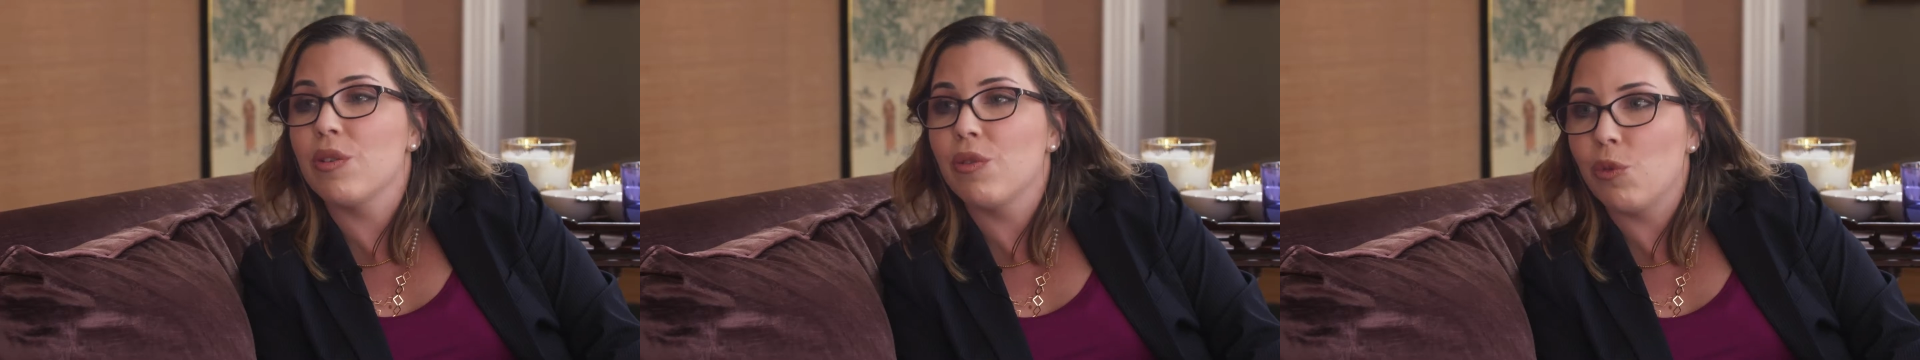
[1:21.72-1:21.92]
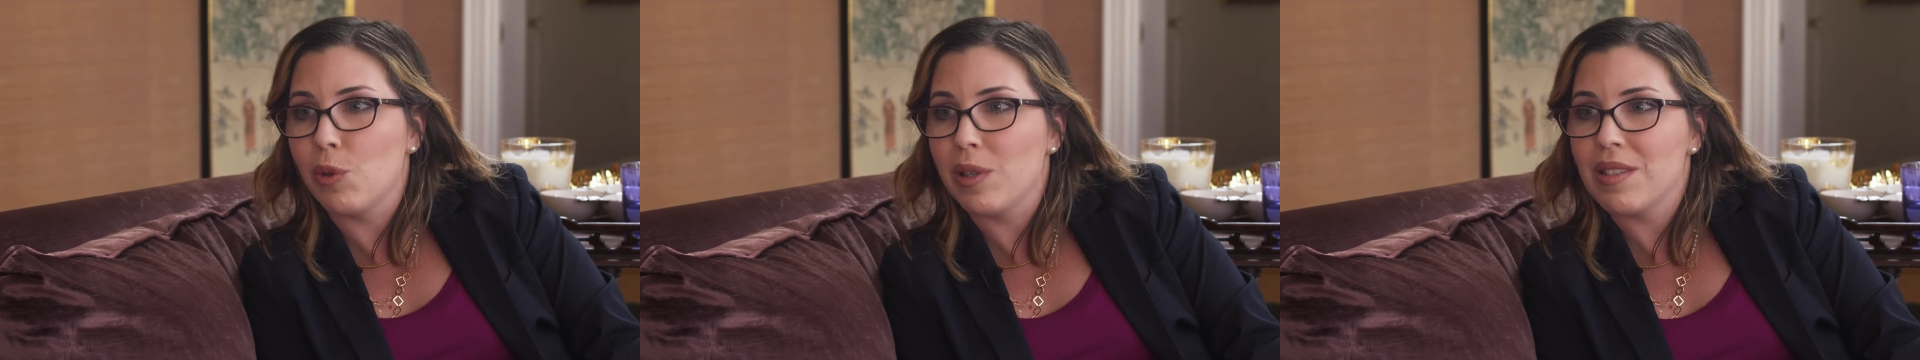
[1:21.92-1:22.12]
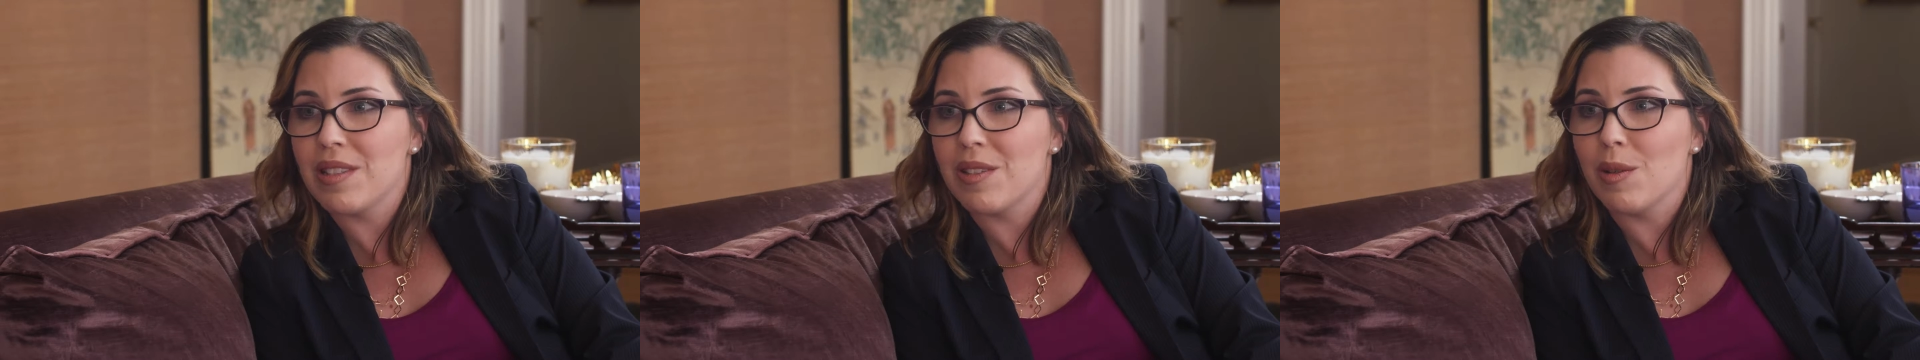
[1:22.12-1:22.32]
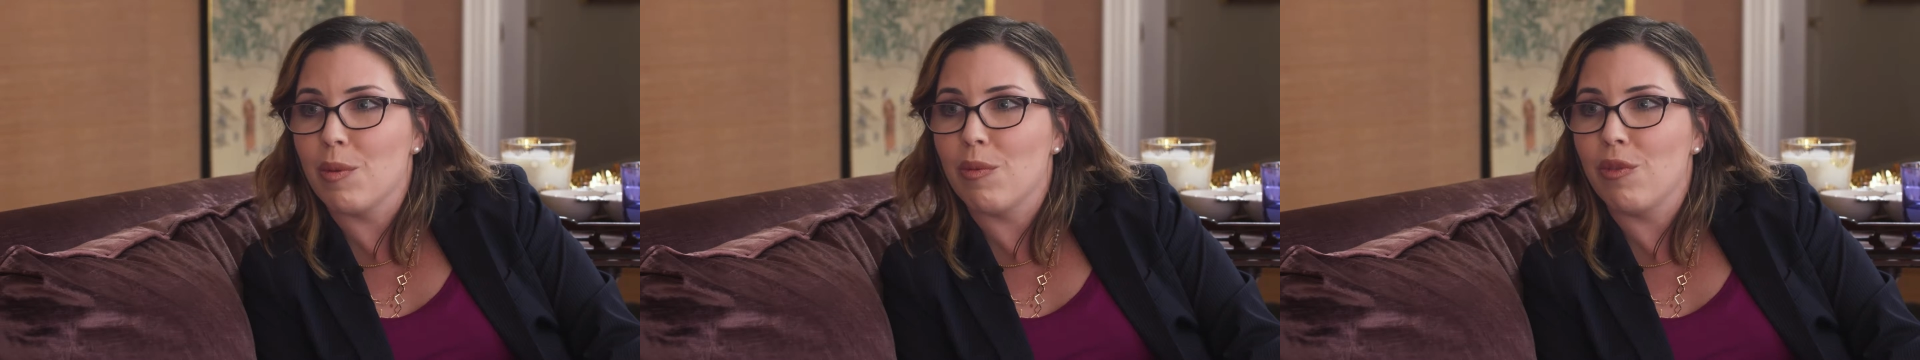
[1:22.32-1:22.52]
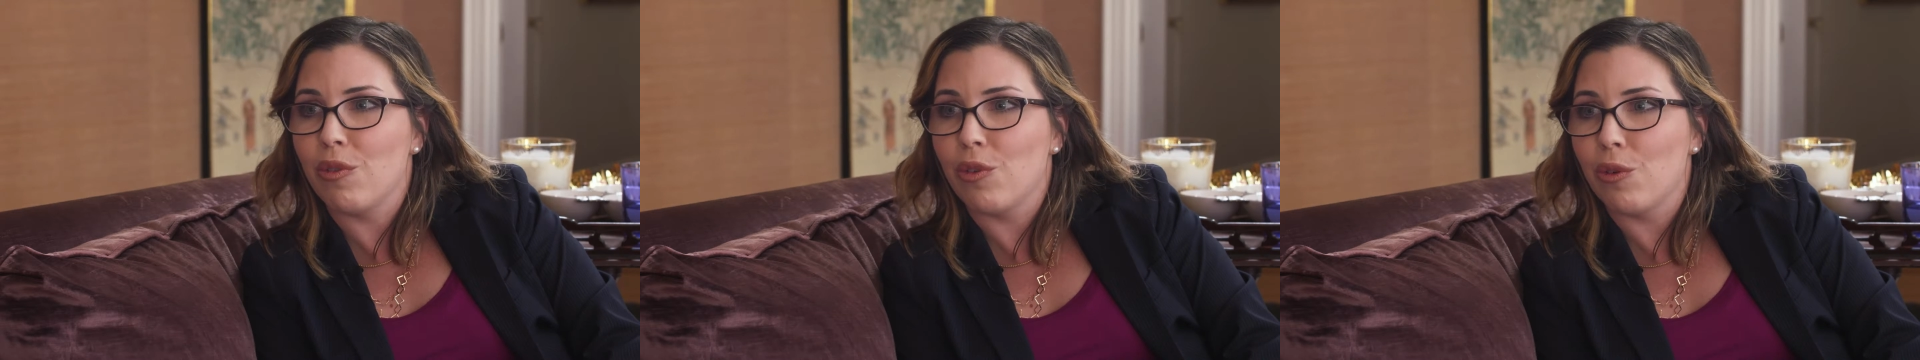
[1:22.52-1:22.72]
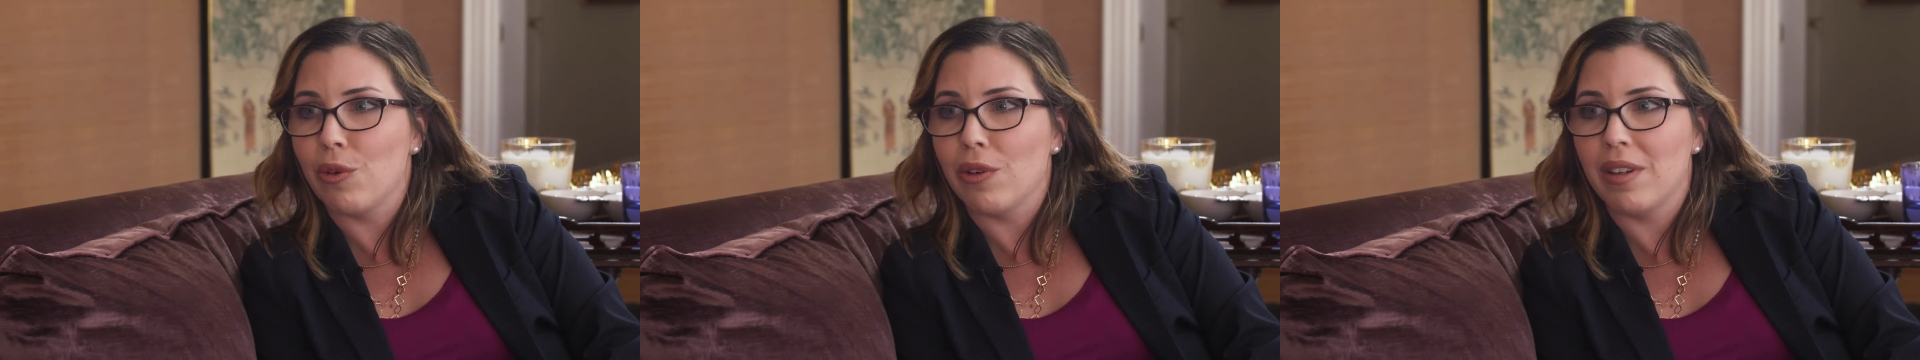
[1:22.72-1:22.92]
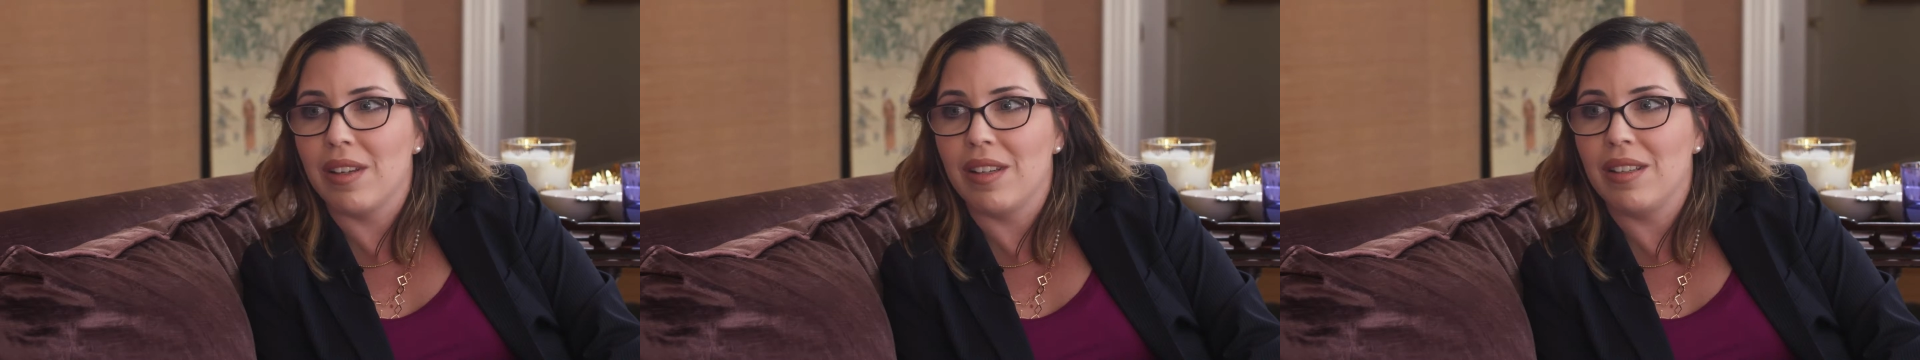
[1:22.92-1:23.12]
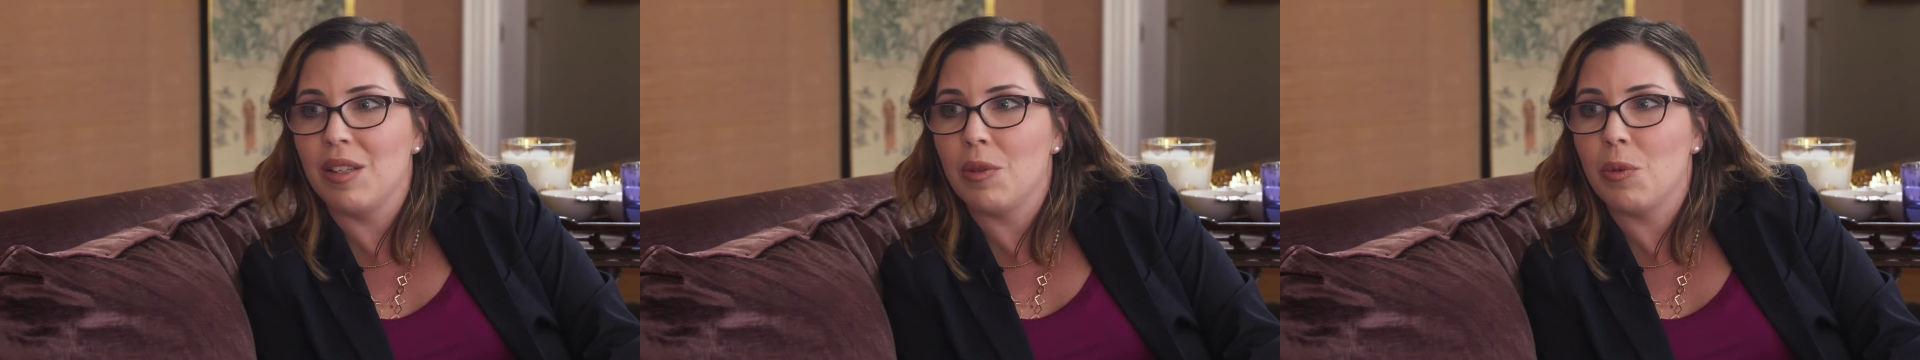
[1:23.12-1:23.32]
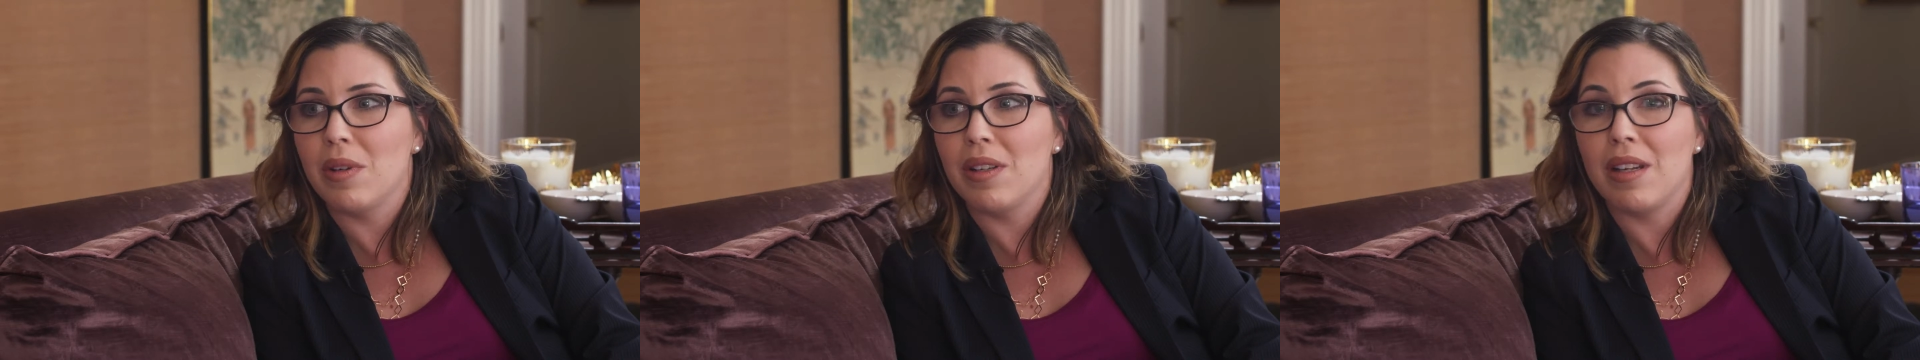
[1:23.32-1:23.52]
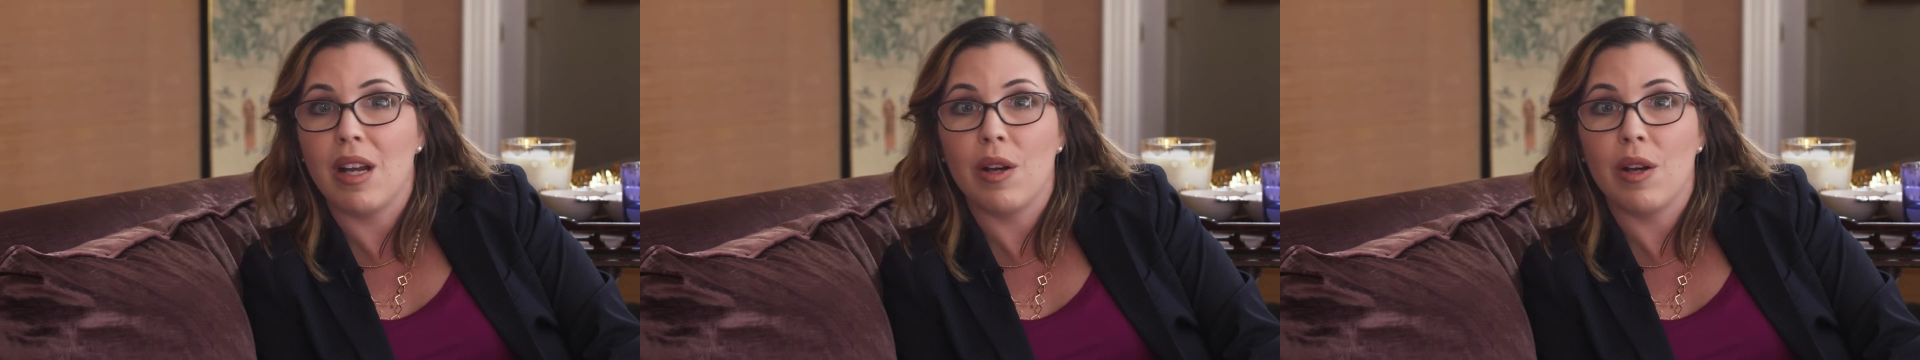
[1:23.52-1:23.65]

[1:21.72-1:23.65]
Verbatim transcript: of wisdom for anyone